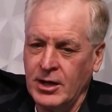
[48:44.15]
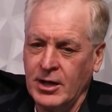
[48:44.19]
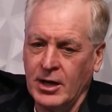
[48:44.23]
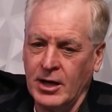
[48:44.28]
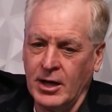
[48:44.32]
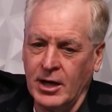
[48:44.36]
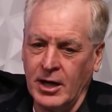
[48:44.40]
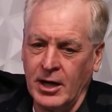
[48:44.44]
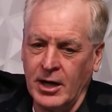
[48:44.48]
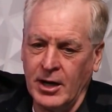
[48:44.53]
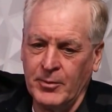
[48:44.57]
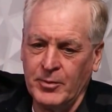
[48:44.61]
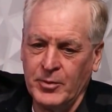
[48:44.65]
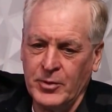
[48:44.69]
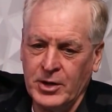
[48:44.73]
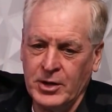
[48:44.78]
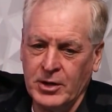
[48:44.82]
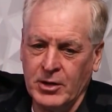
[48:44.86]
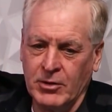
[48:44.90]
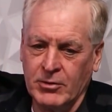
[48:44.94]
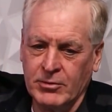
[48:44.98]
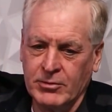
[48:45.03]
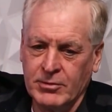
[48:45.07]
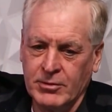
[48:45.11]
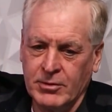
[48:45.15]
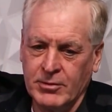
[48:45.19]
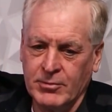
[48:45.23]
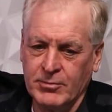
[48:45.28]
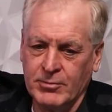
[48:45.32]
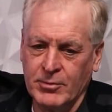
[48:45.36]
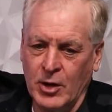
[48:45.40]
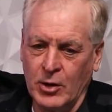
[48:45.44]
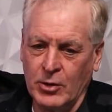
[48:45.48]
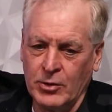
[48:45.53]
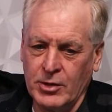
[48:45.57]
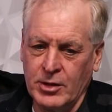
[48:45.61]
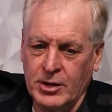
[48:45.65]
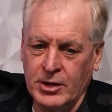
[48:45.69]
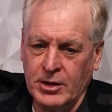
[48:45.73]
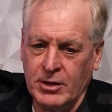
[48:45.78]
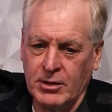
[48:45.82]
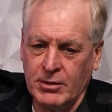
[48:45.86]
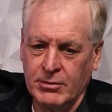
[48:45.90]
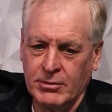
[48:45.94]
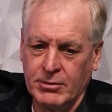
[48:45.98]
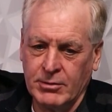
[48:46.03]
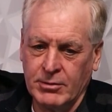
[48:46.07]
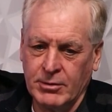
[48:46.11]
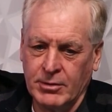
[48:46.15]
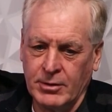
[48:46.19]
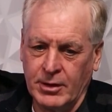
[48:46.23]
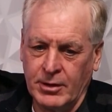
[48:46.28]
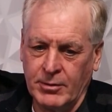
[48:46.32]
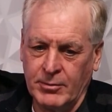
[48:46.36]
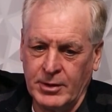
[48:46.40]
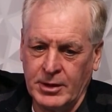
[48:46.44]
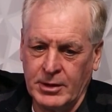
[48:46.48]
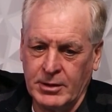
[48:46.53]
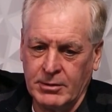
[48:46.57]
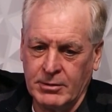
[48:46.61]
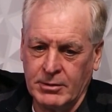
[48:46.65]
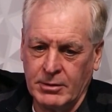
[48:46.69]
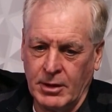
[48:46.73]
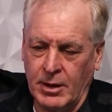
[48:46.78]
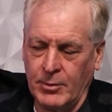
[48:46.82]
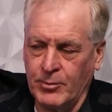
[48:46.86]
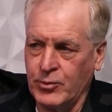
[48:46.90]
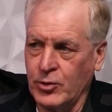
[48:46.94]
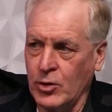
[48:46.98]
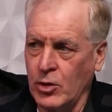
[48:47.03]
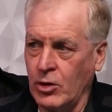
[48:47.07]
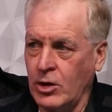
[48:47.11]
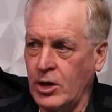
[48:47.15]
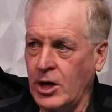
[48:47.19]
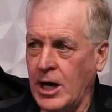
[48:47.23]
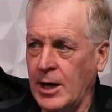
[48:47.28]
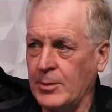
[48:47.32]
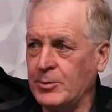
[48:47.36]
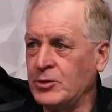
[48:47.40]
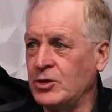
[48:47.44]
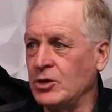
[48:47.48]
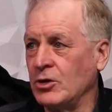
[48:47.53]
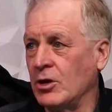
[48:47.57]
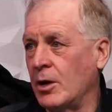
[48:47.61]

You know, I mean, I'm pro cop too.